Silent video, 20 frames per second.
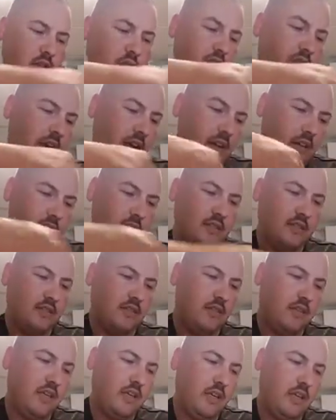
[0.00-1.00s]
Of houses
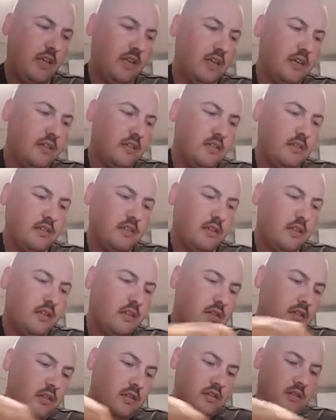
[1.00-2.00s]
and kids.
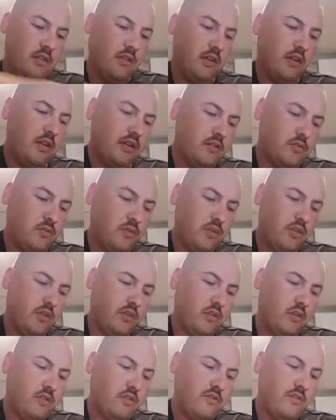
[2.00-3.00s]
So here's where
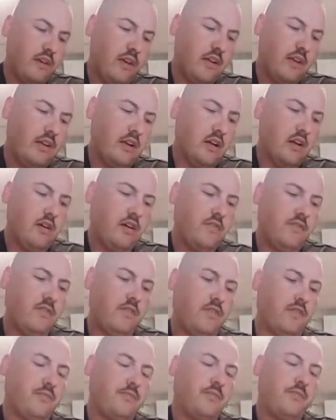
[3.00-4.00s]
you're going to find all of
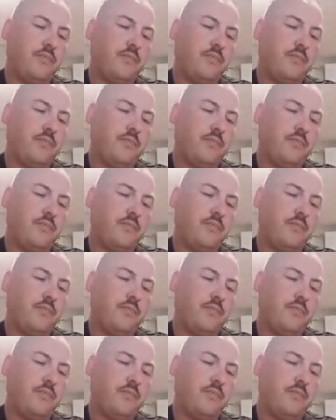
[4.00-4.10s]
your